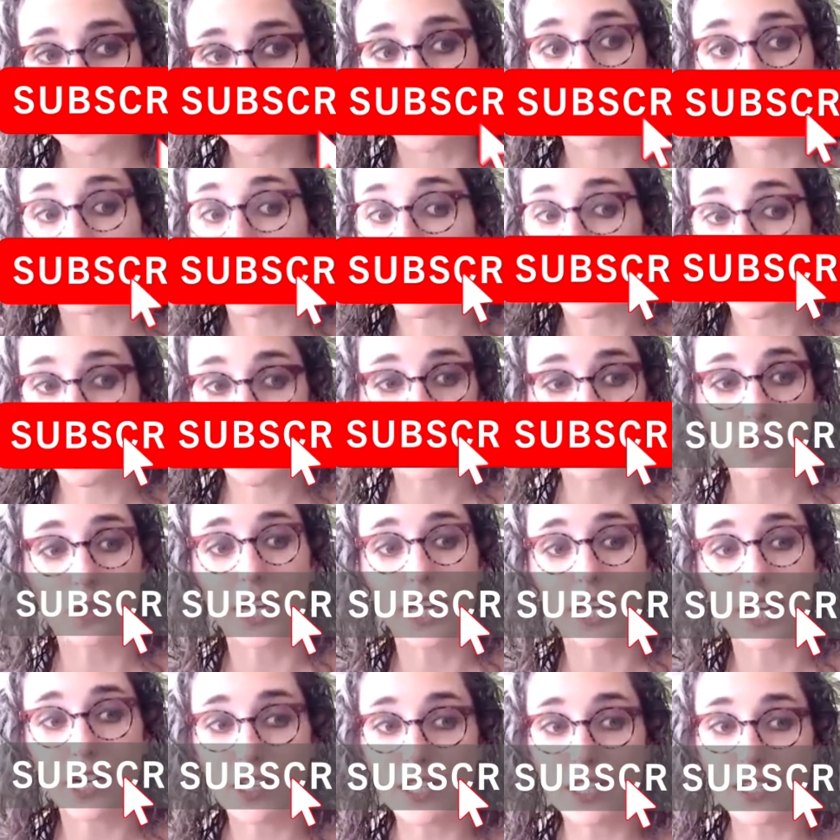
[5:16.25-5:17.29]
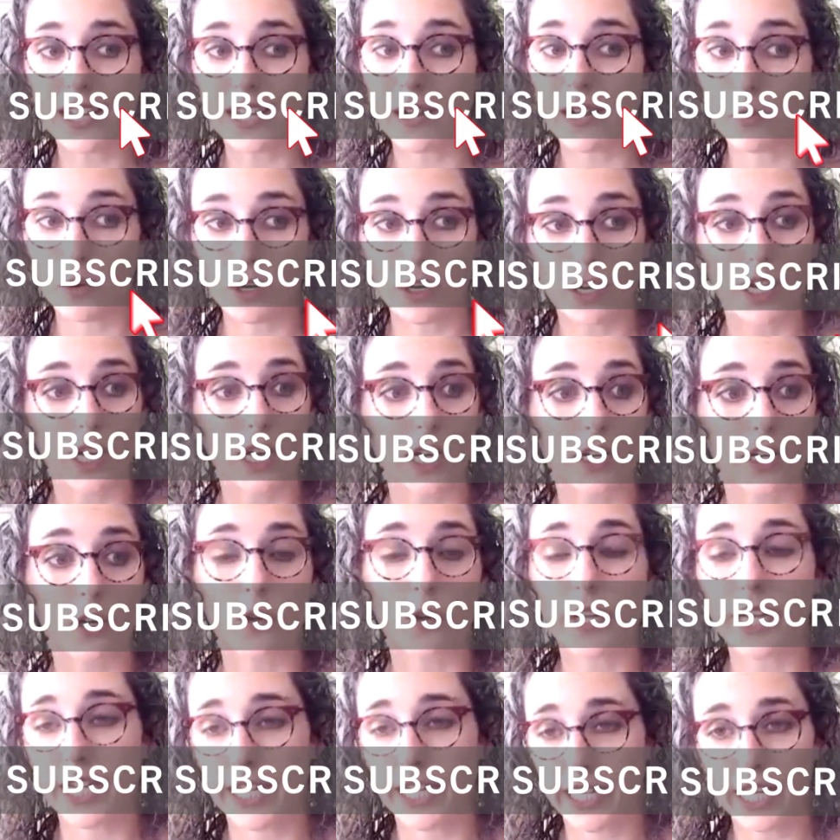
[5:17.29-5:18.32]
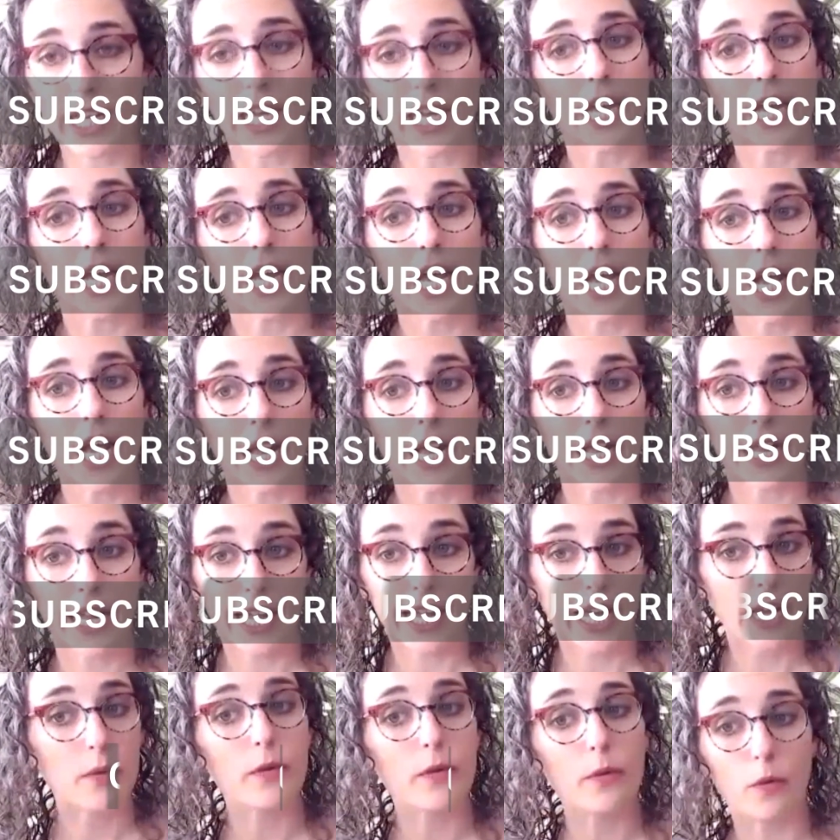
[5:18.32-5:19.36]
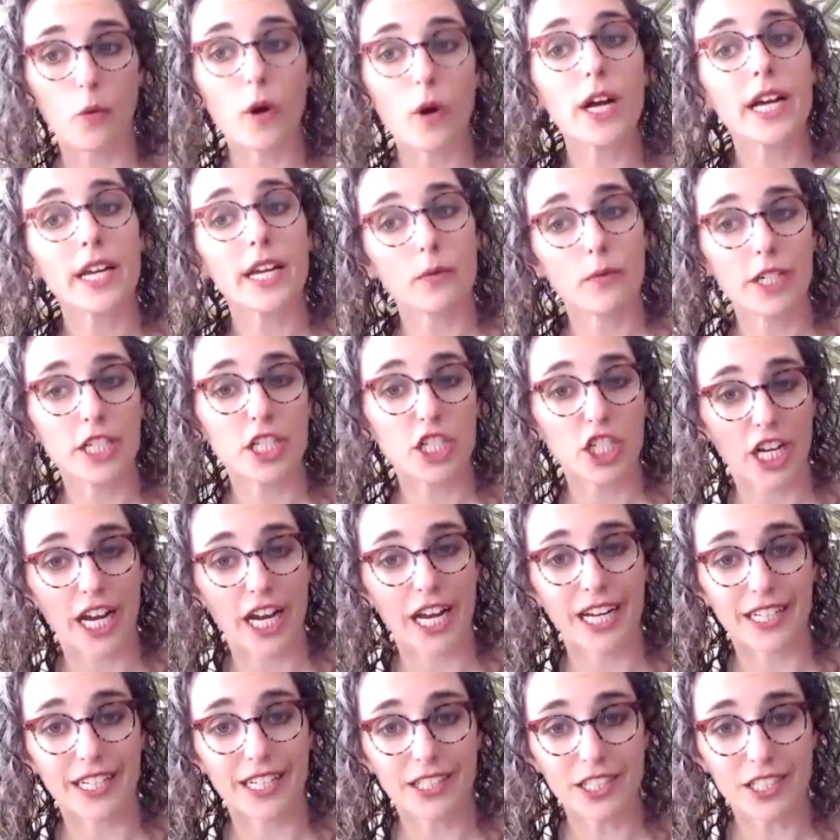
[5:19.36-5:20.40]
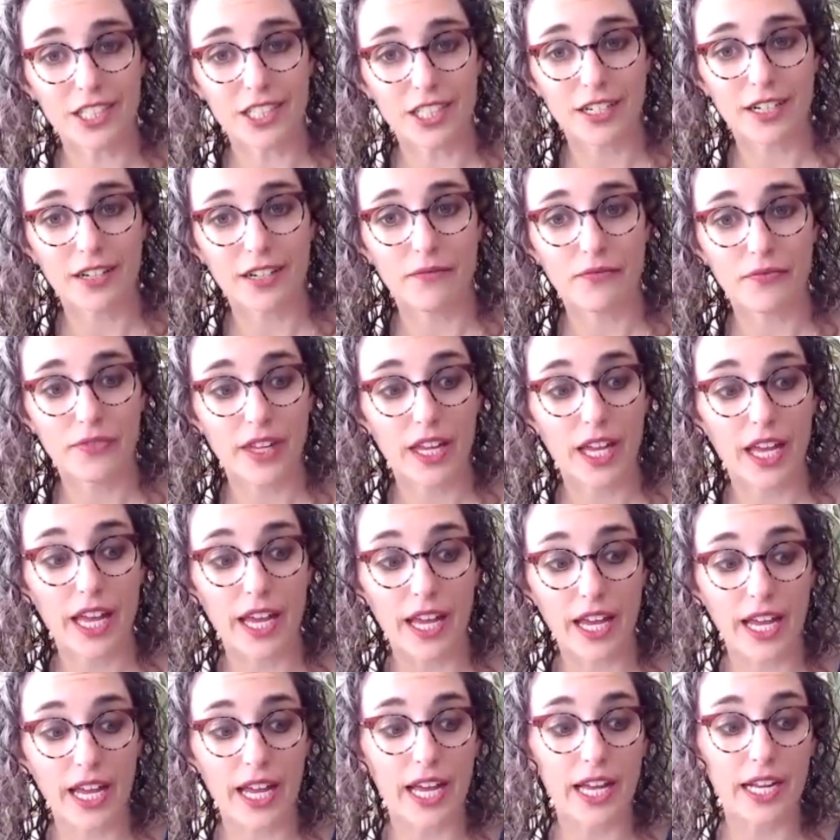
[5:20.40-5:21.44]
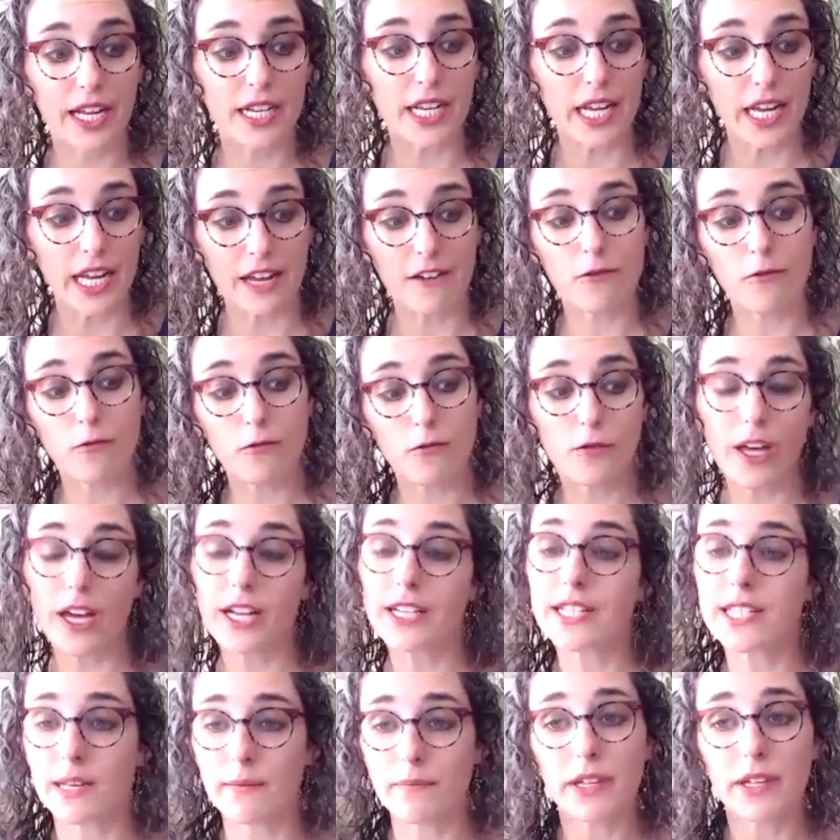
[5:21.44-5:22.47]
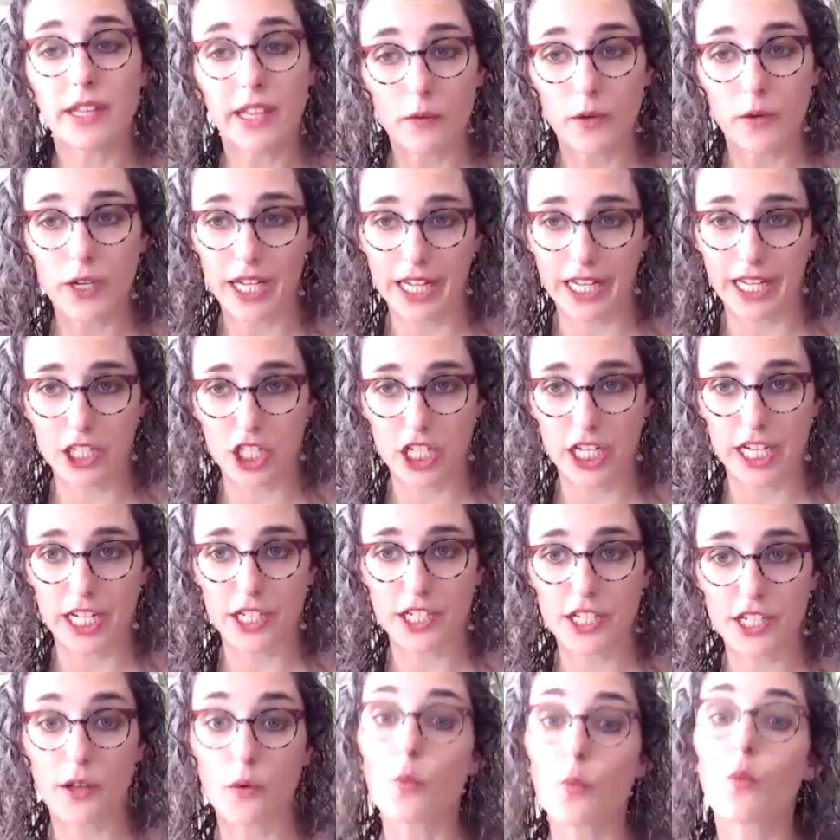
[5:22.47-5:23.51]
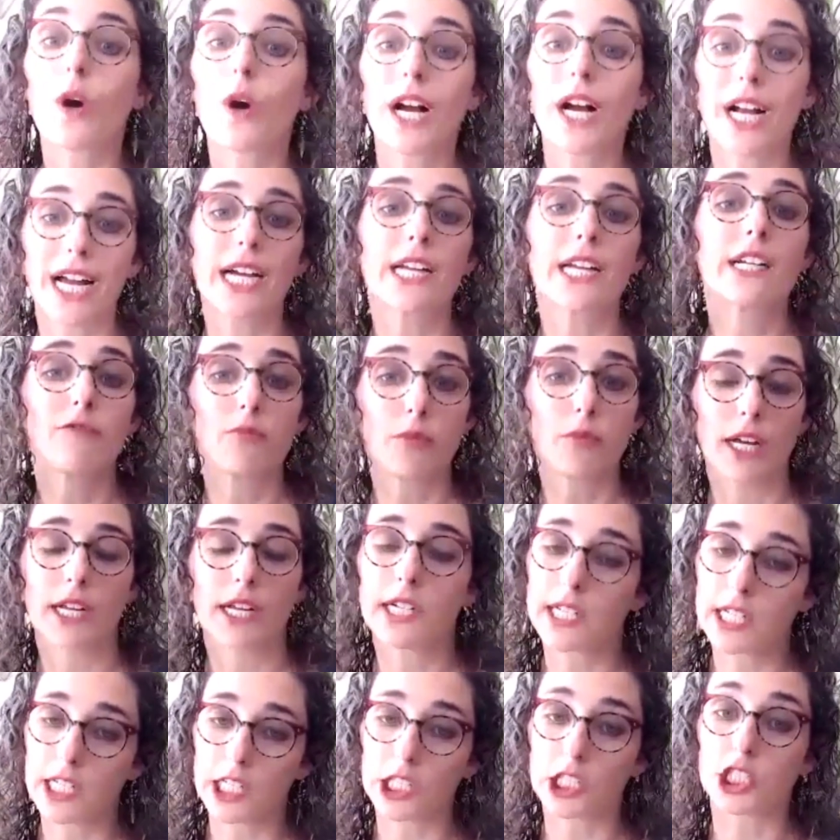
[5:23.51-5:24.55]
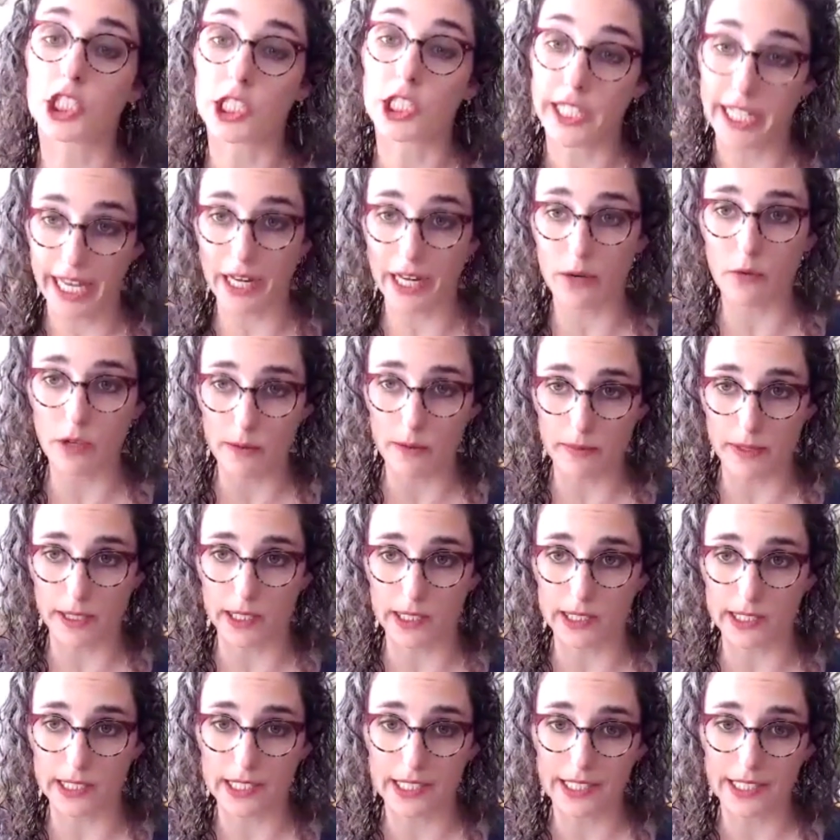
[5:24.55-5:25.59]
what I do there is I work on, okay, what can we change? And if that's something that we can't change, then what kind of product culture can we build?